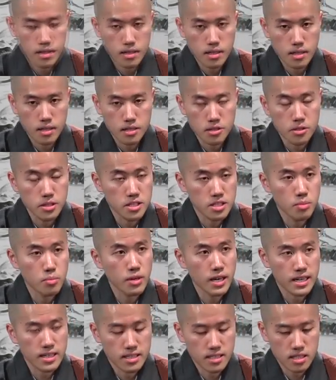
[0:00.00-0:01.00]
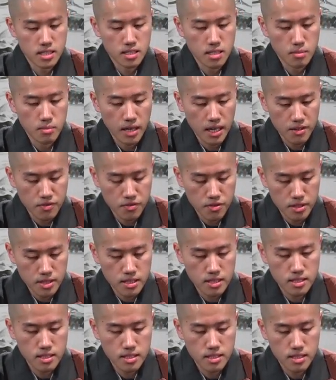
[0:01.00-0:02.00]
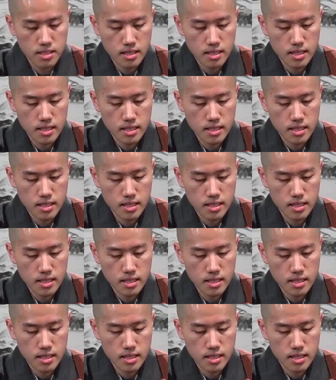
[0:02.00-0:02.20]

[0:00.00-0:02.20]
You need to practice mindfulness.